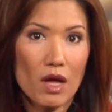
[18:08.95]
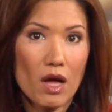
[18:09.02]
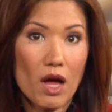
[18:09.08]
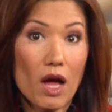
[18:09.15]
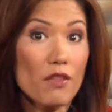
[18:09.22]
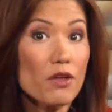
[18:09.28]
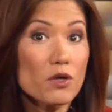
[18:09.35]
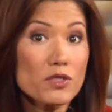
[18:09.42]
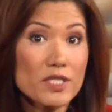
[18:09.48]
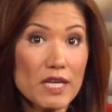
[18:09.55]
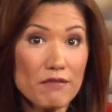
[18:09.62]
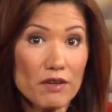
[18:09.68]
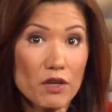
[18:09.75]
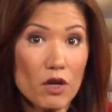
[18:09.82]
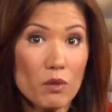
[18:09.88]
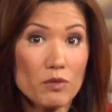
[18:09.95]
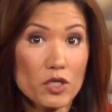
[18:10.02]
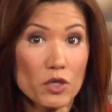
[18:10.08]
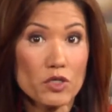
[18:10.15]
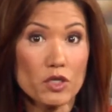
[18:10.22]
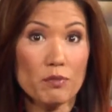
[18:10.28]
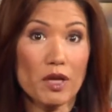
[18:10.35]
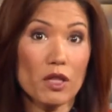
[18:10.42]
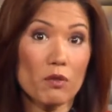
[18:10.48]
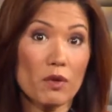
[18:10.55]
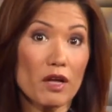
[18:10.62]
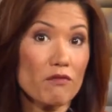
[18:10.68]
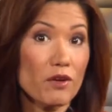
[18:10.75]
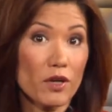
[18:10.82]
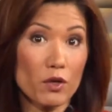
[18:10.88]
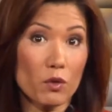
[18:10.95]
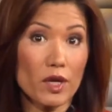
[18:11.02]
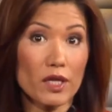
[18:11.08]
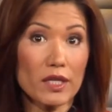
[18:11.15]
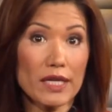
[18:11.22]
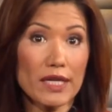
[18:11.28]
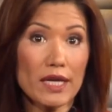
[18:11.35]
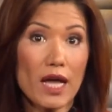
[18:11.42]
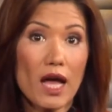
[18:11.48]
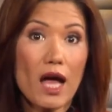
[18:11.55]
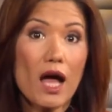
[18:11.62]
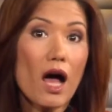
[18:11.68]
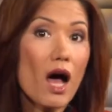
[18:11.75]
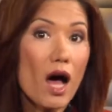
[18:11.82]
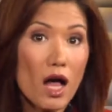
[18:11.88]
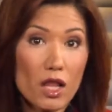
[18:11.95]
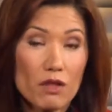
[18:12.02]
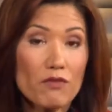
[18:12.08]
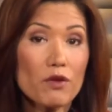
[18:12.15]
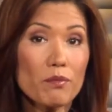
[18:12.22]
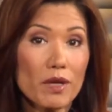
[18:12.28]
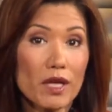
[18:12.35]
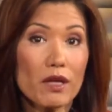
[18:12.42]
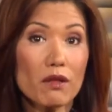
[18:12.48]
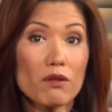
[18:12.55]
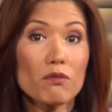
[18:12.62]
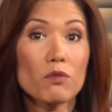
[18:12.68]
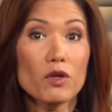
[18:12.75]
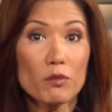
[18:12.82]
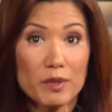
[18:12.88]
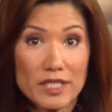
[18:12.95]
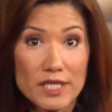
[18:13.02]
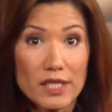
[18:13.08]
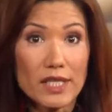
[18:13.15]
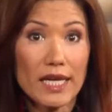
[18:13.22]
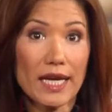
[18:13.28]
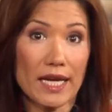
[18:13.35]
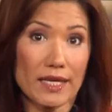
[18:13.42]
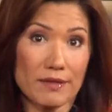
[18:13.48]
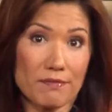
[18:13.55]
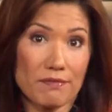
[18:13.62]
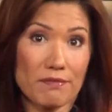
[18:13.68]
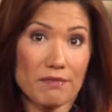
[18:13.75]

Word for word: Although Safe at Home turns your mail around very quickly, all of your mail will be delayed.